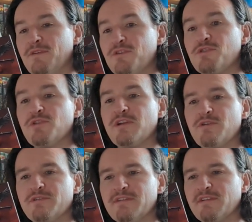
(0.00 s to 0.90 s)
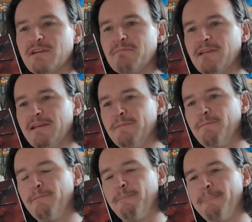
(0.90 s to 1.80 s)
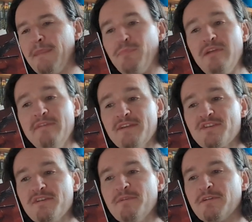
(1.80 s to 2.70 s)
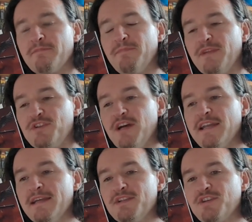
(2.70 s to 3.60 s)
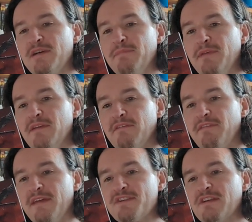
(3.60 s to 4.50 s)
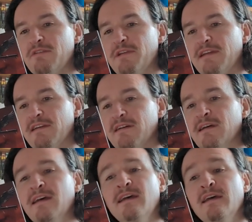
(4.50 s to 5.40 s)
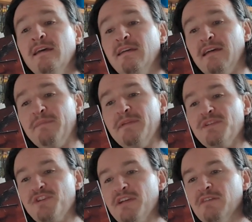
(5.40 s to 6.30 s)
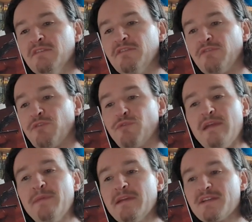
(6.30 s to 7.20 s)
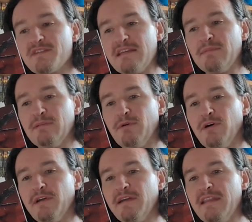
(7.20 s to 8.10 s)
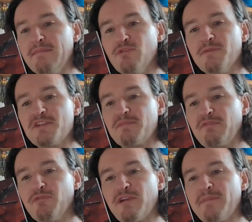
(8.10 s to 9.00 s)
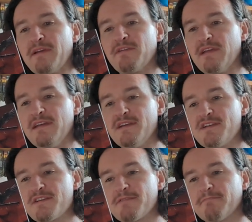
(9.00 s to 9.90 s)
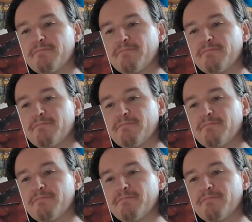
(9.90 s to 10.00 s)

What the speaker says: Sura nodded grimly. The previous summer, the chariot champion of Thessalonica had been jailed for raping a stable boy in the moments before a big race.